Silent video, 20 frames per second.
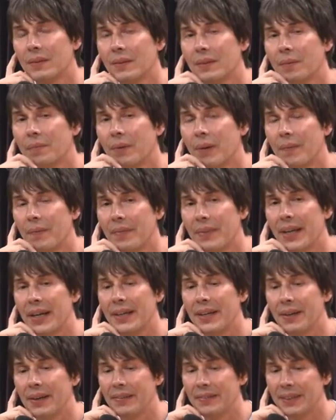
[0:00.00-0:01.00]
But then
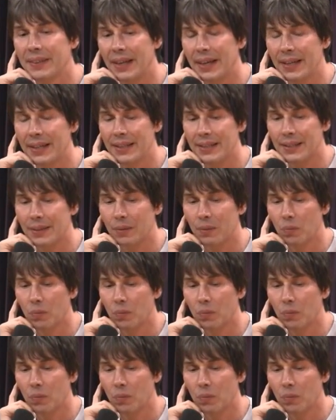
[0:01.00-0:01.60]
you have to answer